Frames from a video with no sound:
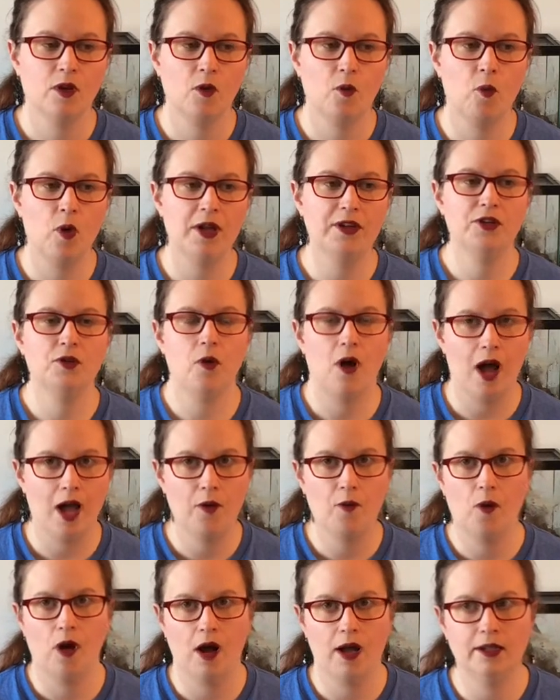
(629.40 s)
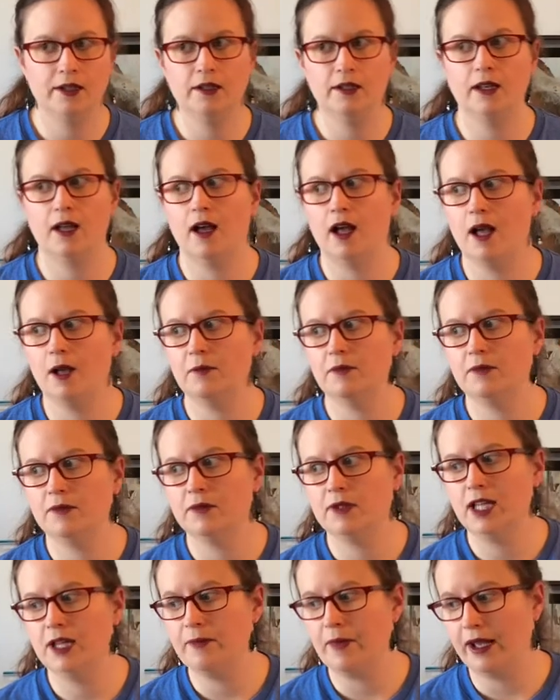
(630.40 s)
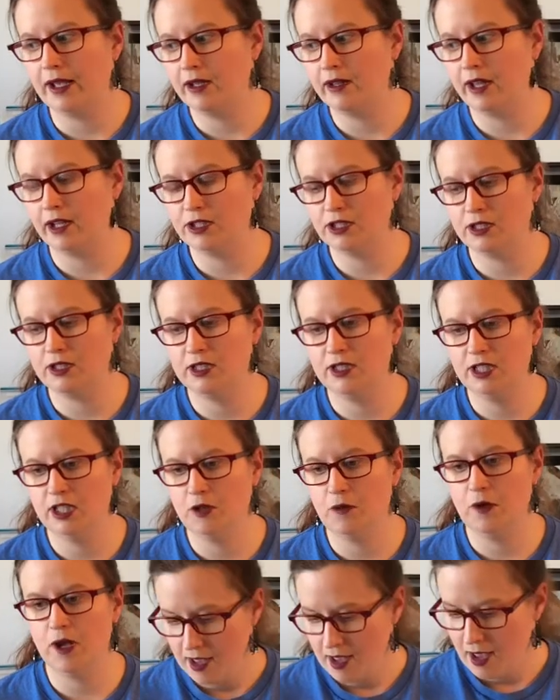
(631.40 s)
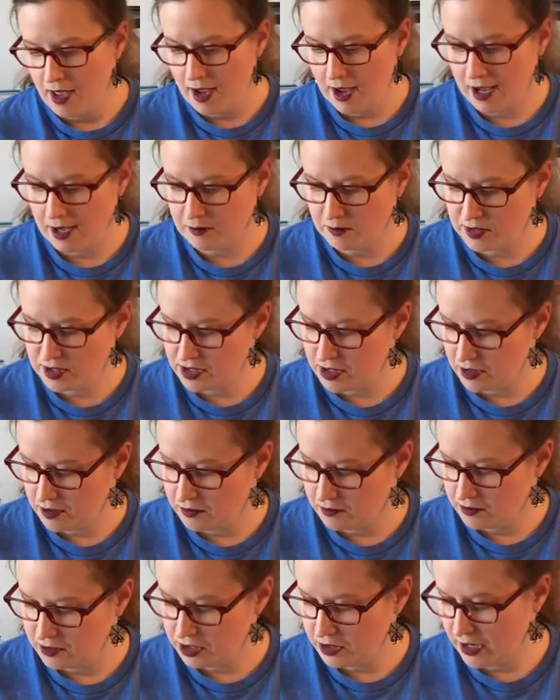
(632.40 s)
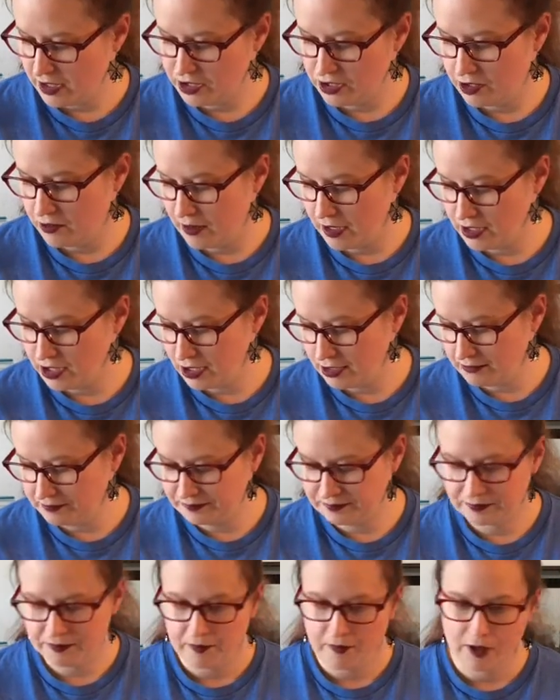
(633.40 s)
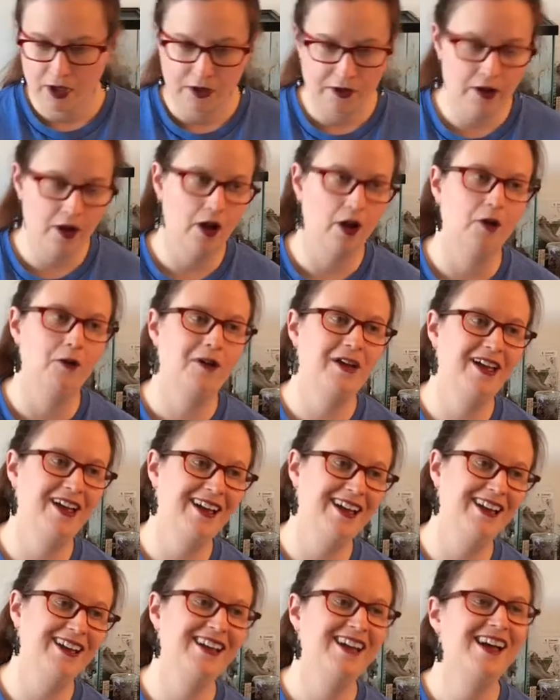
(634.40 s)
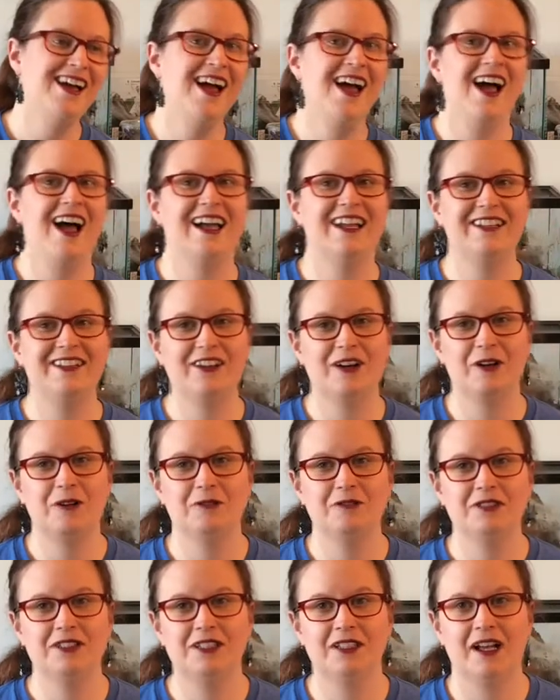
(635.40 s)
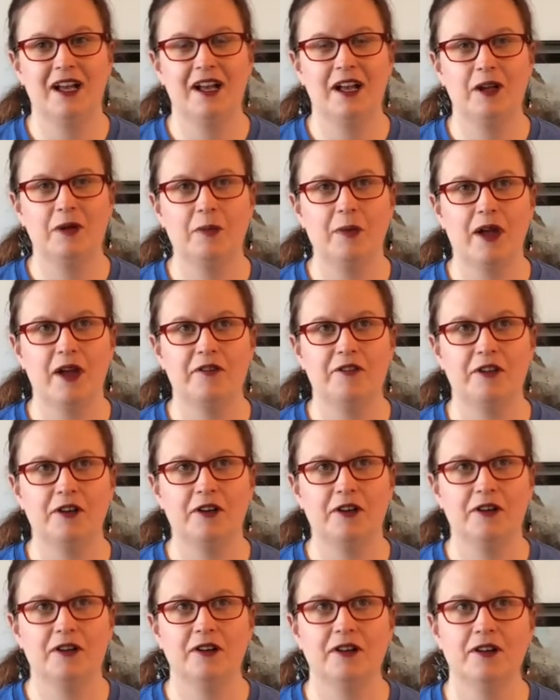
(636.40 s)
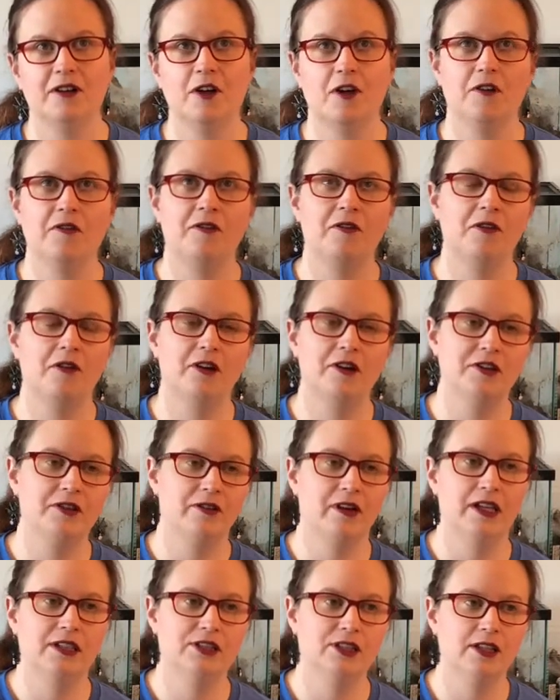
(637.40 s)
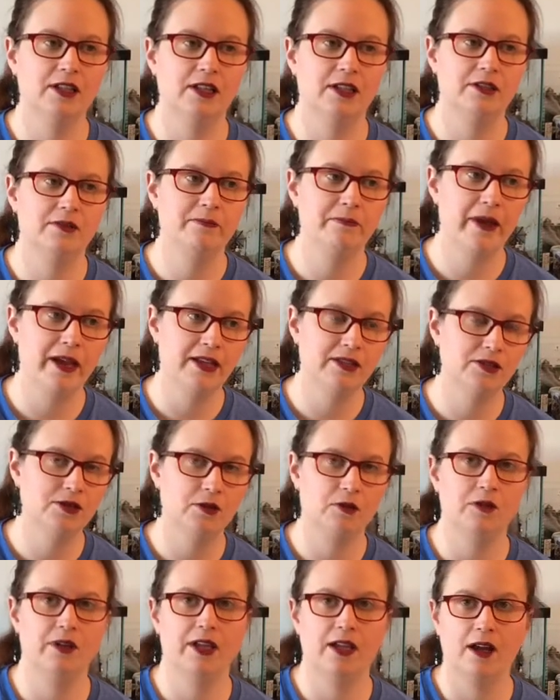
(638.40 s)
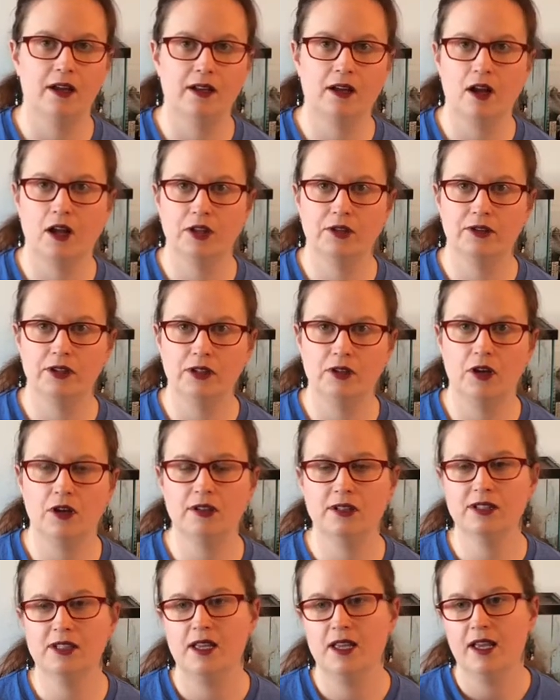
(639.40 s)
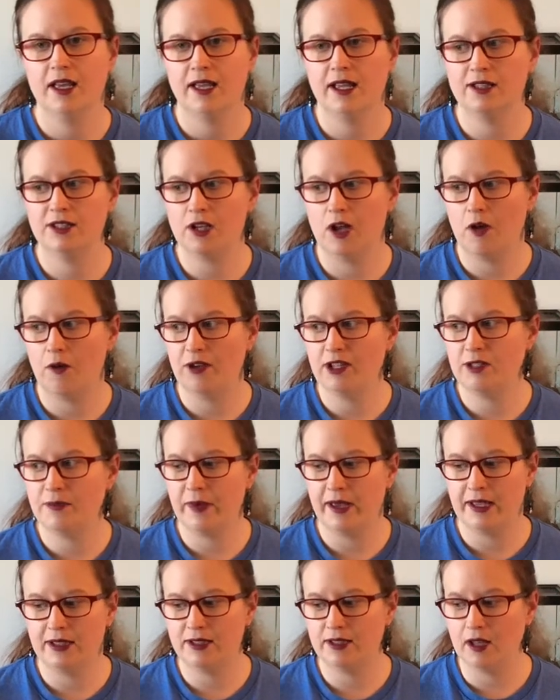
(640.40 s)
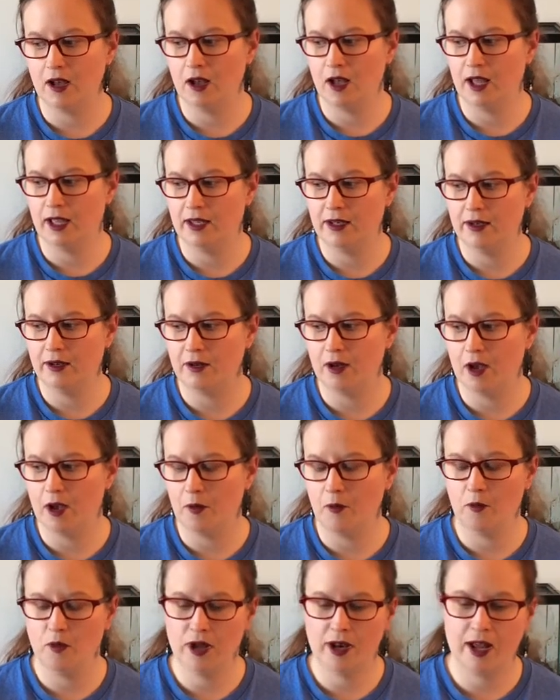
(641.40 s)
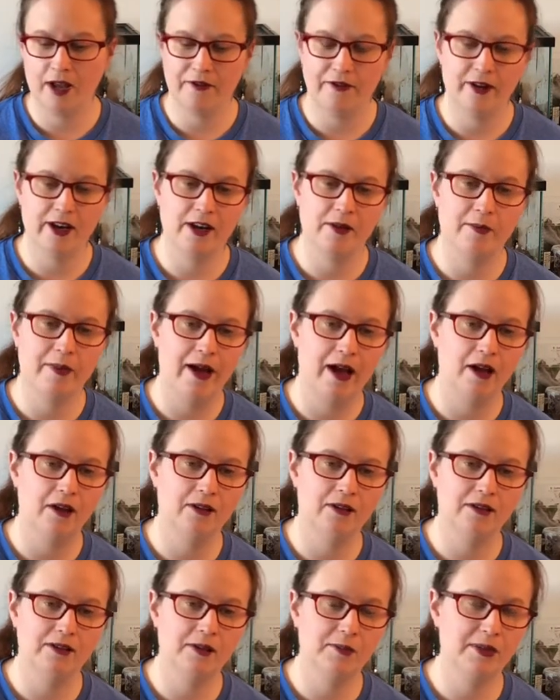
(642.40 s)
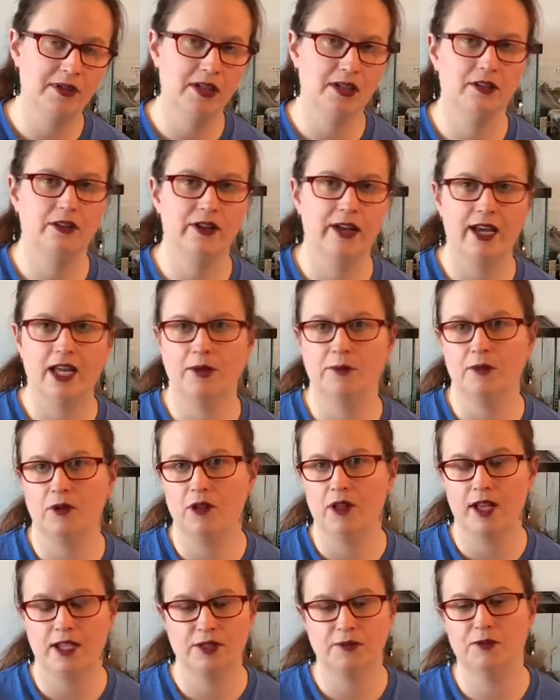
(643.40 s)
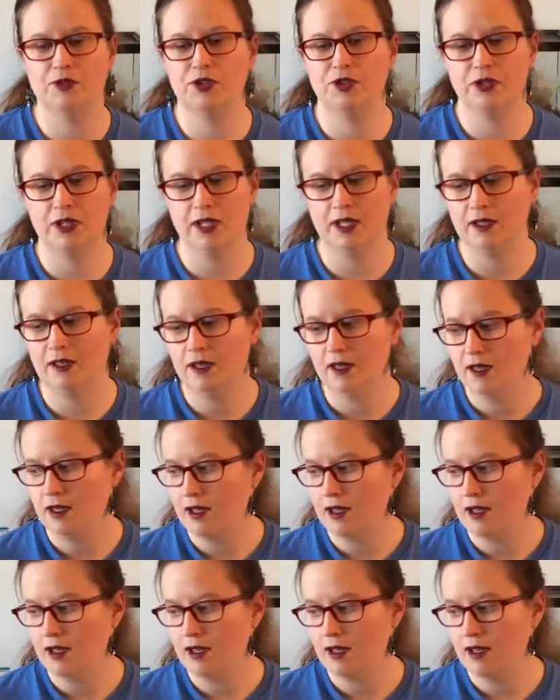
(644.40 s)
what do I want in my collection to deal with. So to answer your question, no, I don't ever go for a tarantula based solely on color and looks. It's always based on what I've read about the particular animal, husbandry,